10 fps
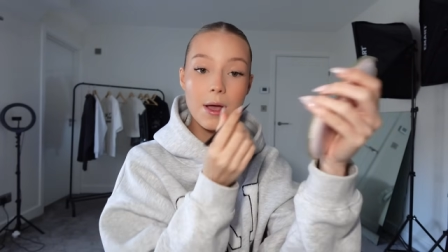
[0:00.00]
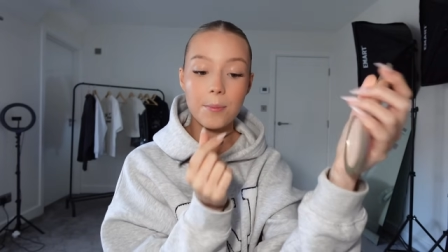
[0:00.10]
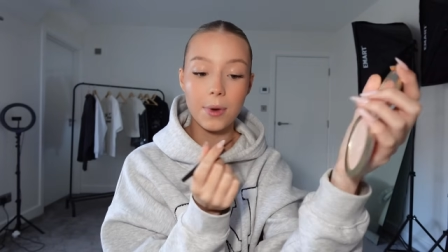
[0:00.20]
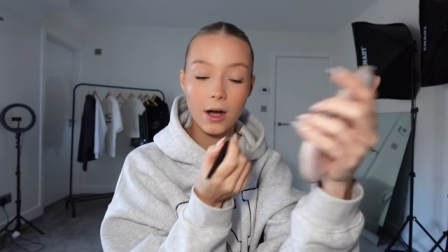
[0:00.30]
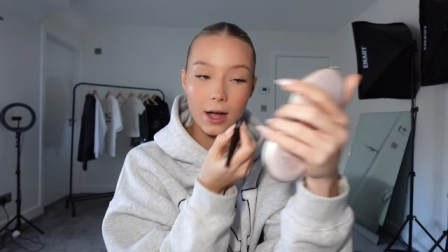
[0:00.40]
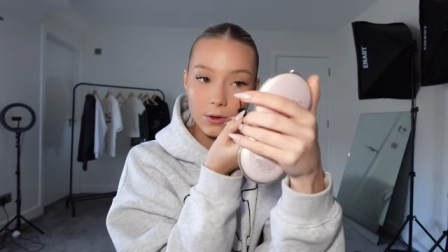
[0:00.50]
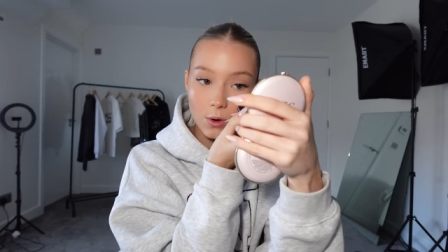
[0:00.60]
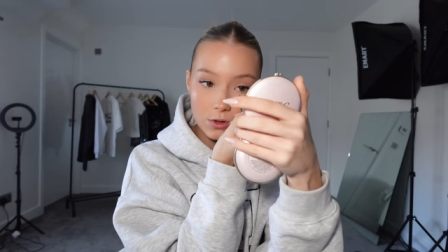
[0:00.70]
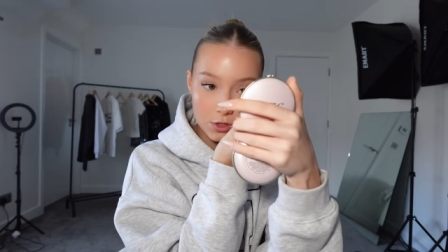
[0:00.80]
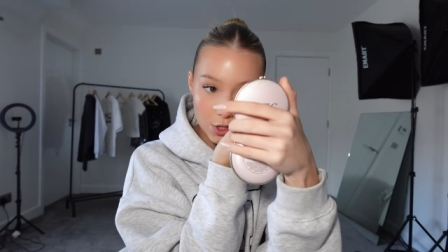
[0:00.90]
But I
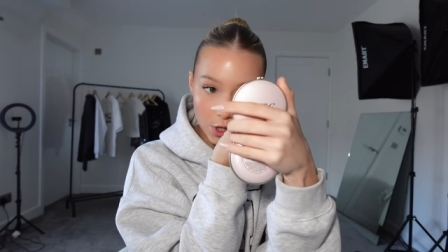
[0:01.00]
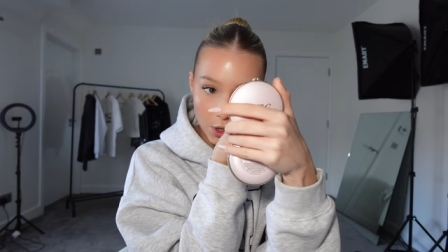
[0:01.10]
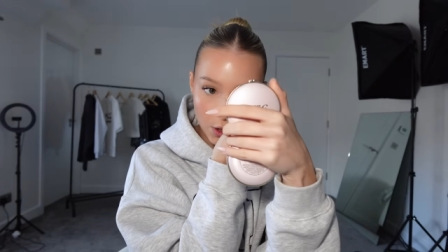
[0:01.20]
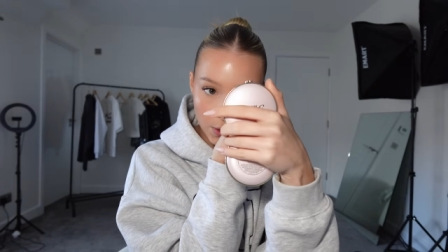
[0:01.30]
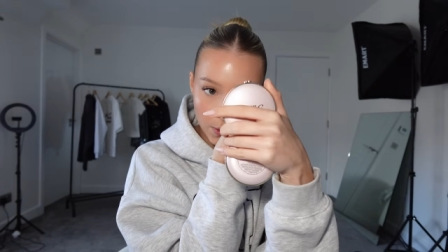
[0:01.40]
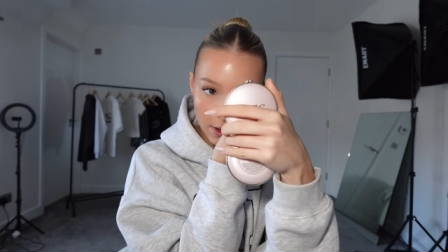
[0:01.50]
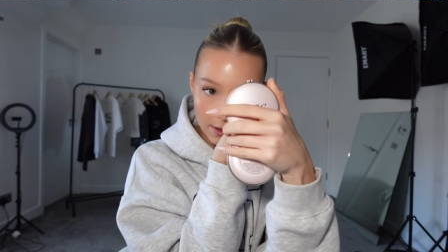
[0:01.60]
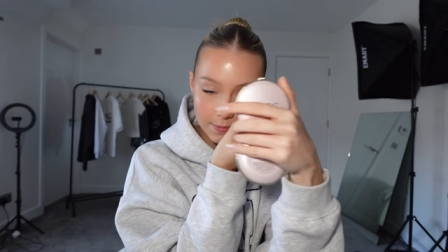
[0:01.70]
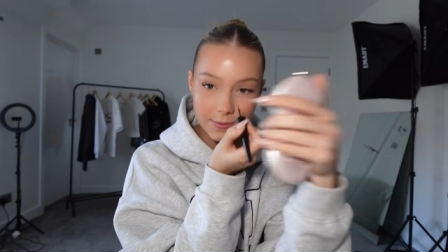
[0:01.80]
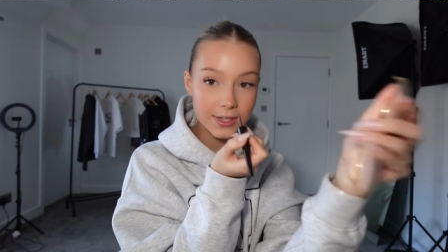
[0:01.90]
got to
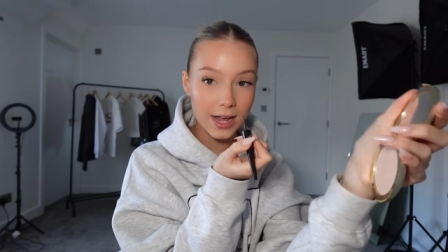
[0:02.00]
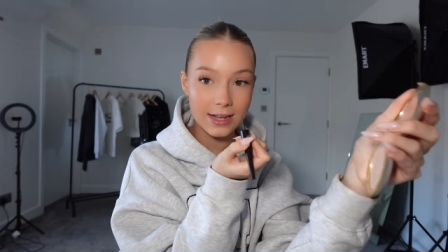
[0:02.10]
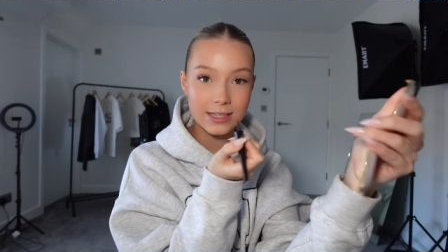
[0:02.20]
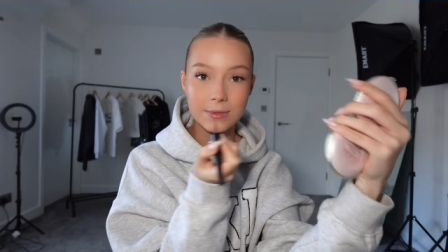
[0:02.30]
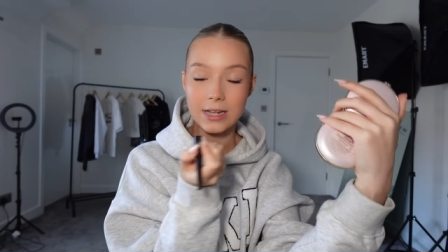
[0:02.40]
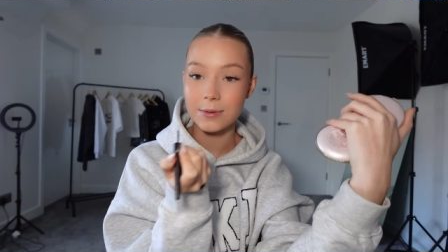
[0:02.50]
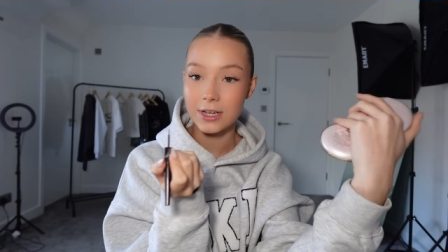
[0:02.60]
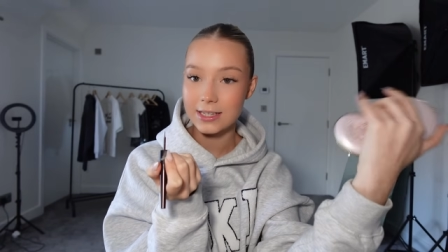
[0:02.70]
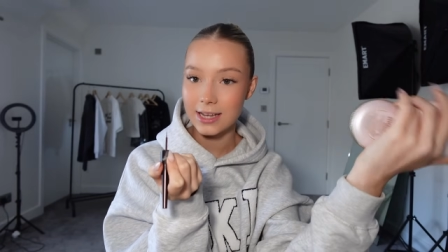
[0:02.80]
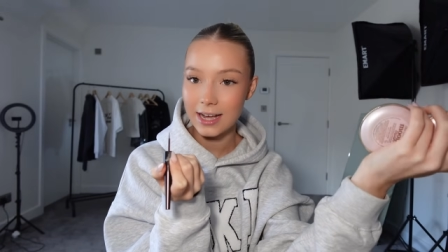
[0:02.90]
scare some slabs. I
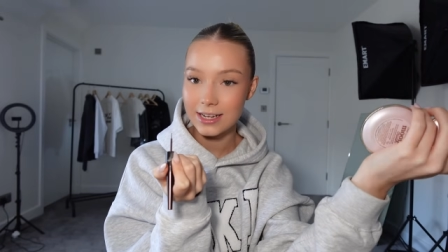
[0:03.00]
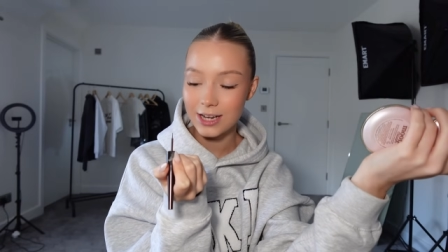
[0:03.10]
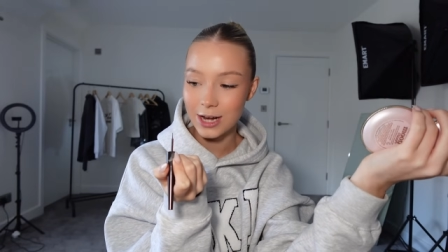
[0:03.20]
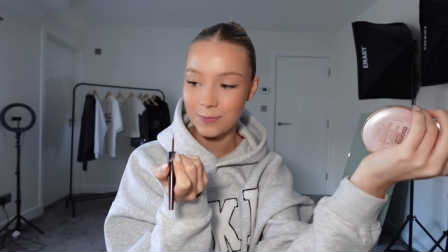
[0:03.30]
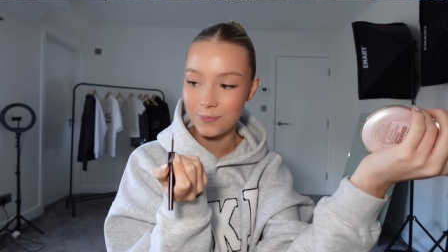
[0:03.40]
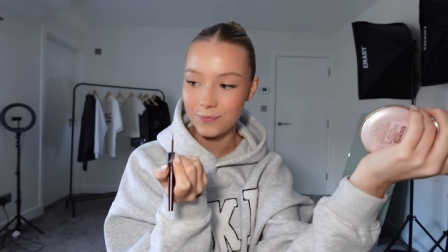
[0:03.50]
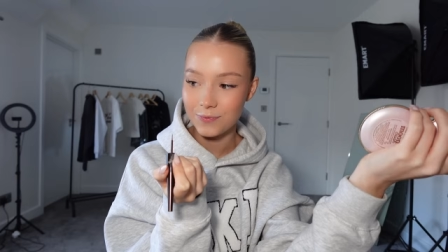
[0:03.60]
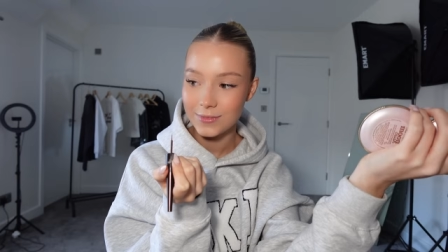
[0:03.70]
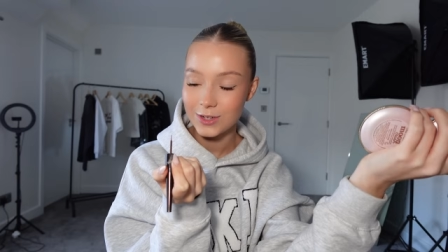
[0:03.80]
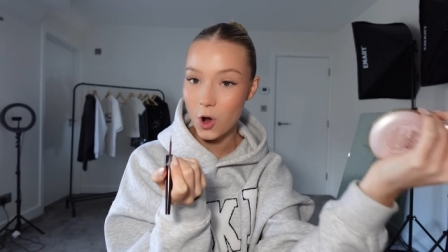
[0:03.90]
scared um,
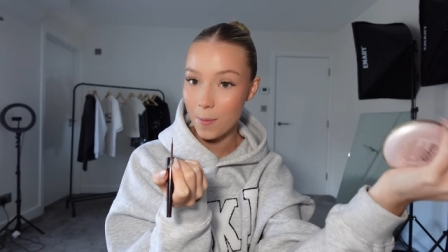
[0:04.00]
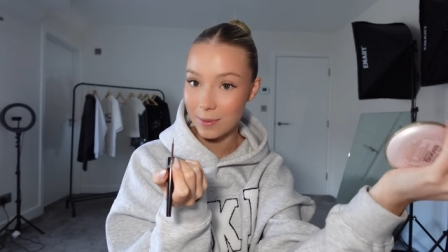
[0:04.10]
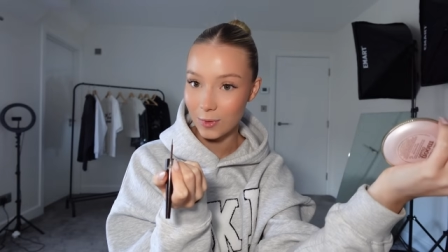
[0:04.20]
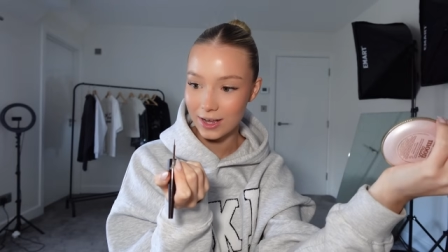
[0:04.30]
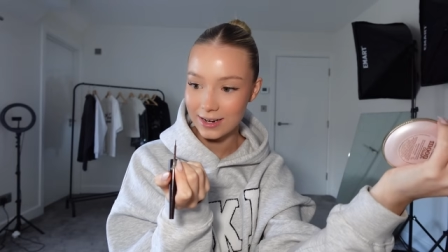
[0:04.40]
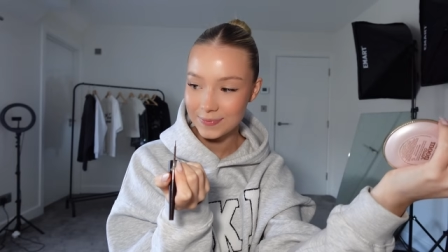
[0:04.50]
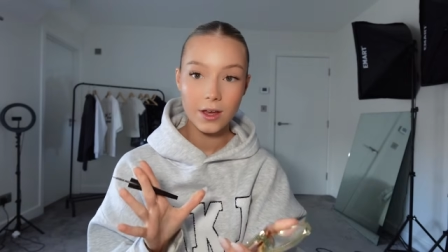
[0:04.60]
Tommy and Molly.